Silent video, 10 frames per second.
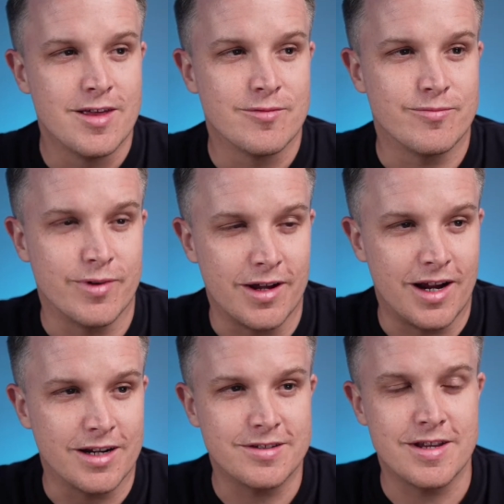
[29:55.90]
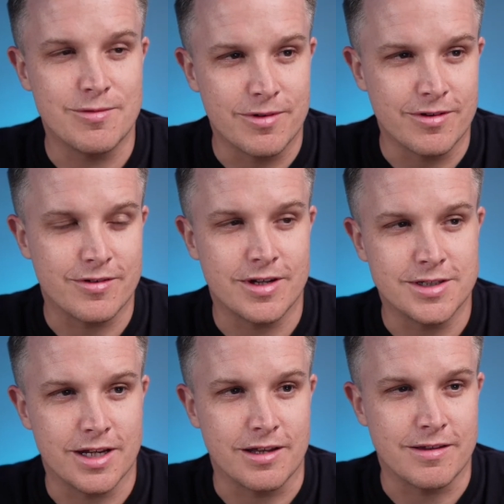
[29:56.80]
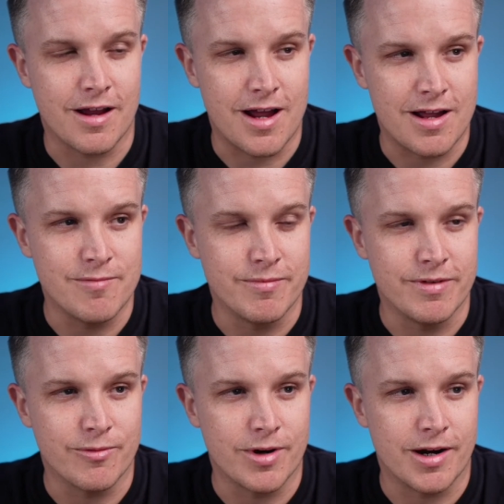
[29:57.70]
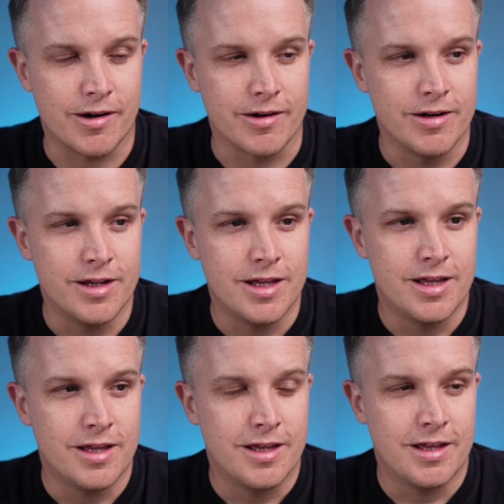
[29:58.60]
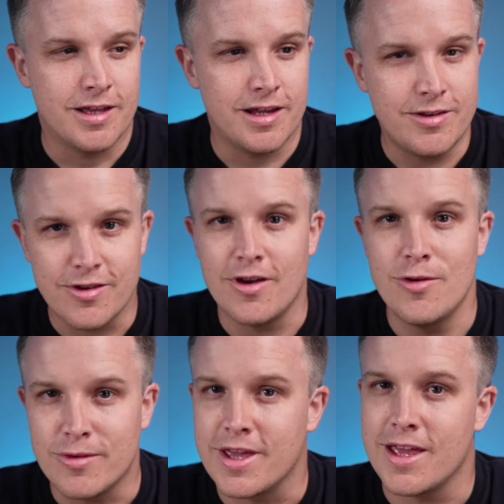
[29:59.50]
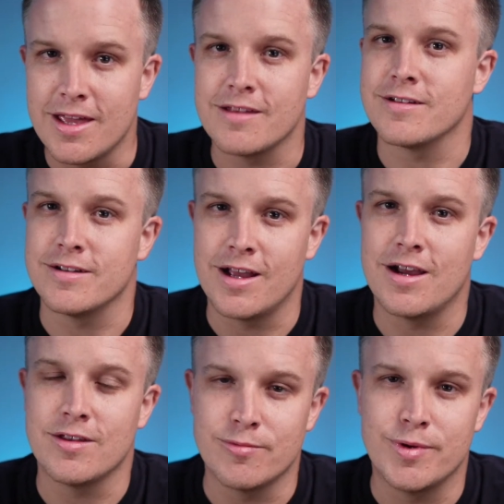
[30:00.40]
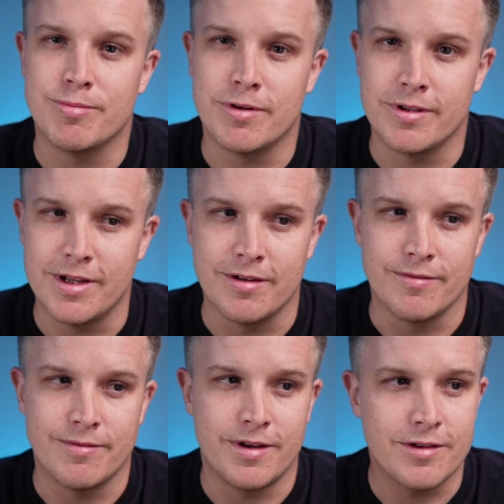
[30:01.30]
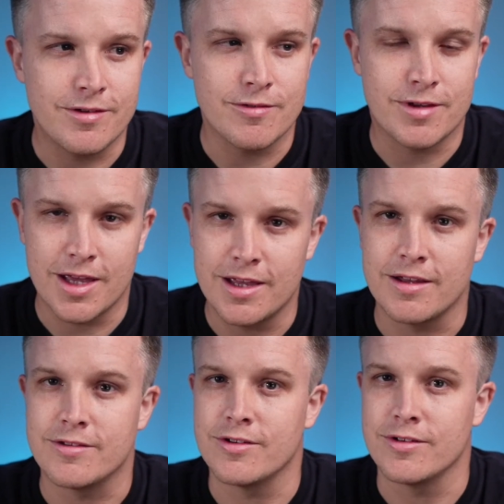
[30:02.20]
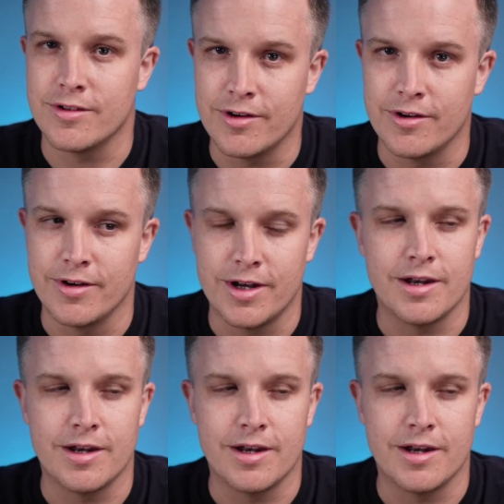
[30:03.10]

But I just think we're in such a time where it's okay to let other people live, and it's okay to learn, and